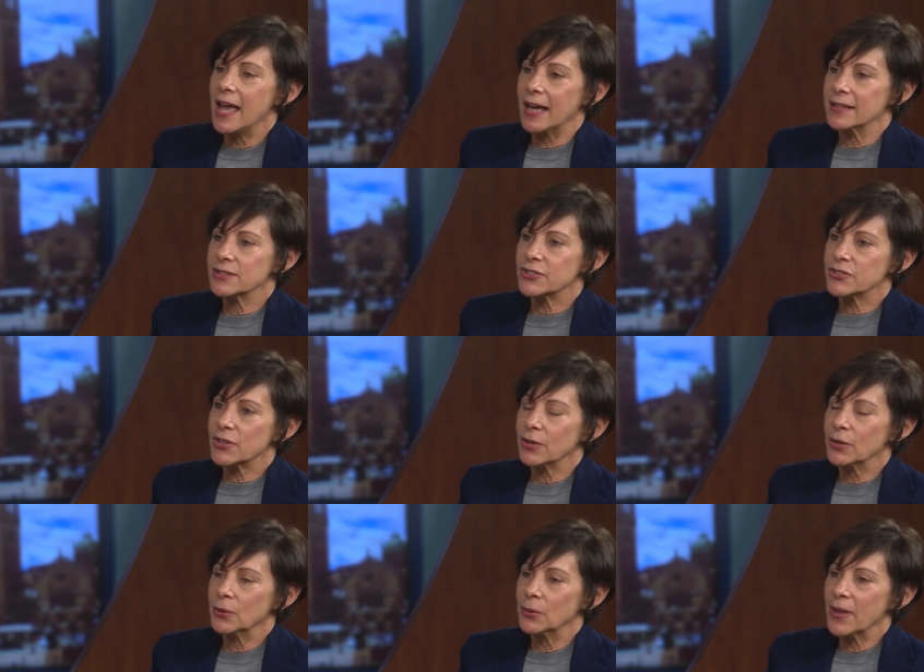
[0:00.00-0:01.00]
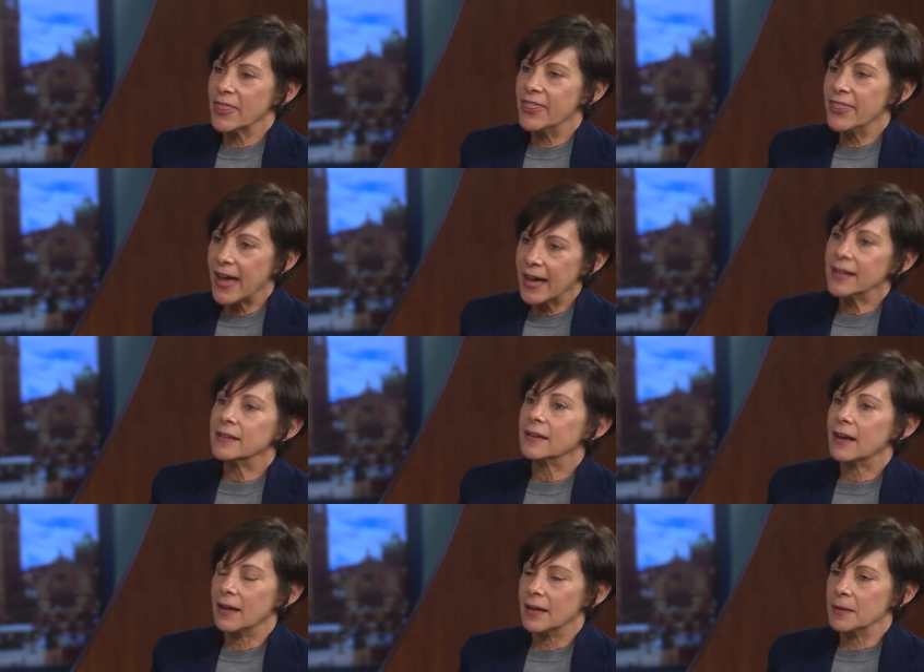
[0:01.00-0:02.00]
And so
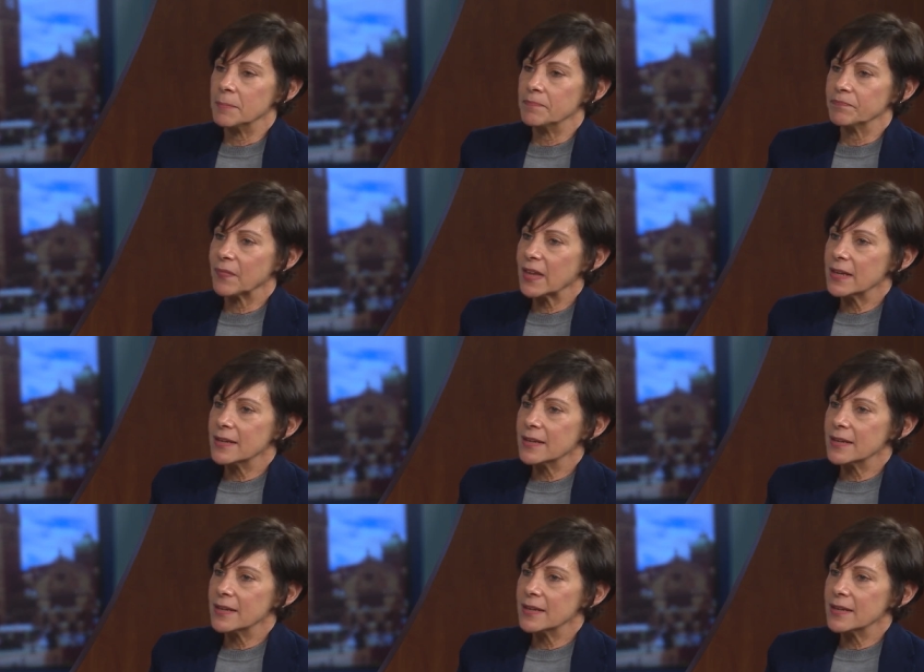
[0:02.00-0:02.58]
that. Um,